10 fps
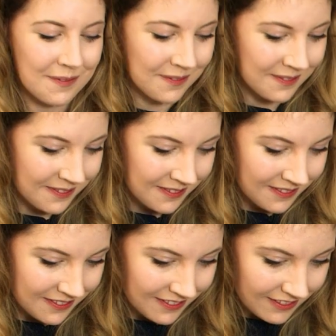
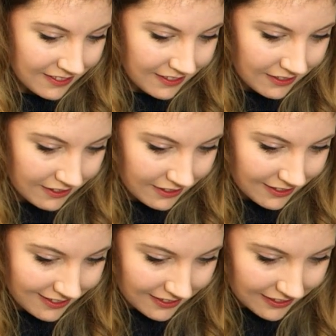
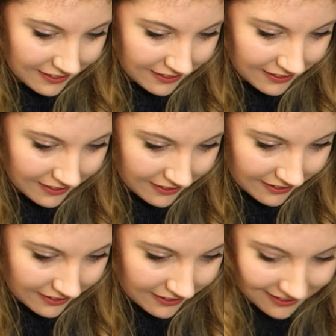
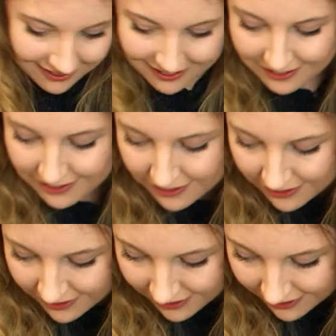
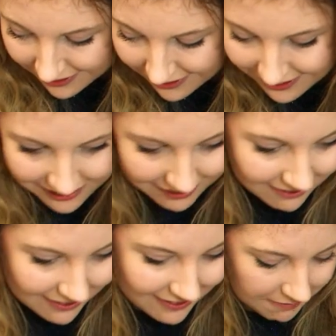
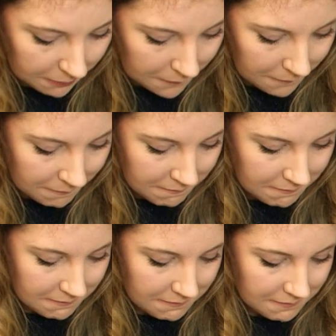
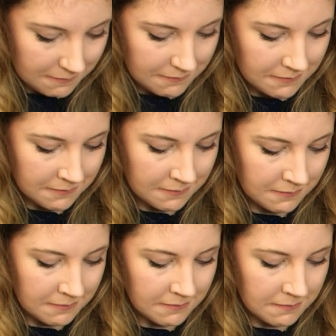
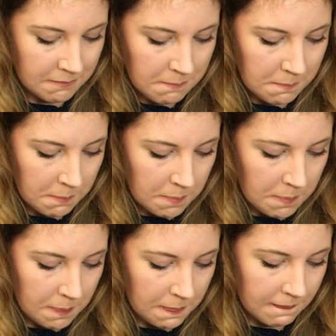
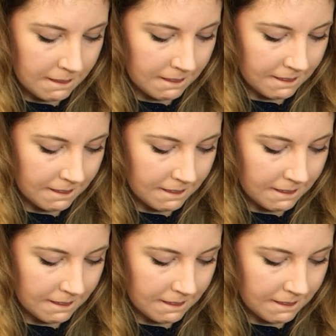Nothing is said.